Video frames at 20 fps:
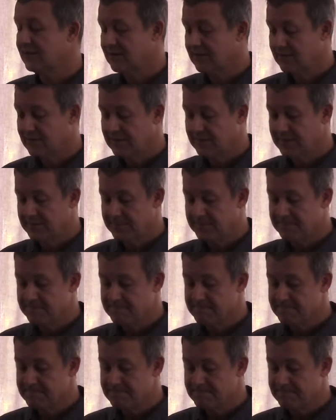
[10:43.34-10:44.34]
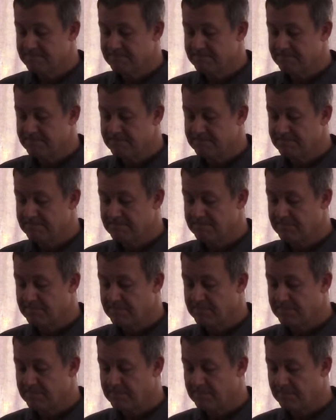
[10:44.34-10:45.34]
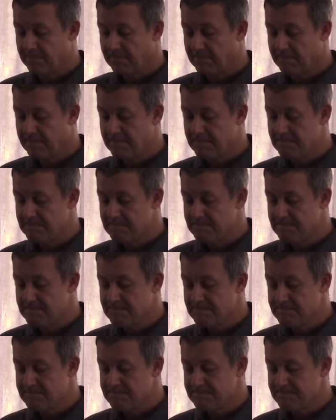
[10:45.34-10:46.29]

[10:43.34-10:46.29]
(no one is talking)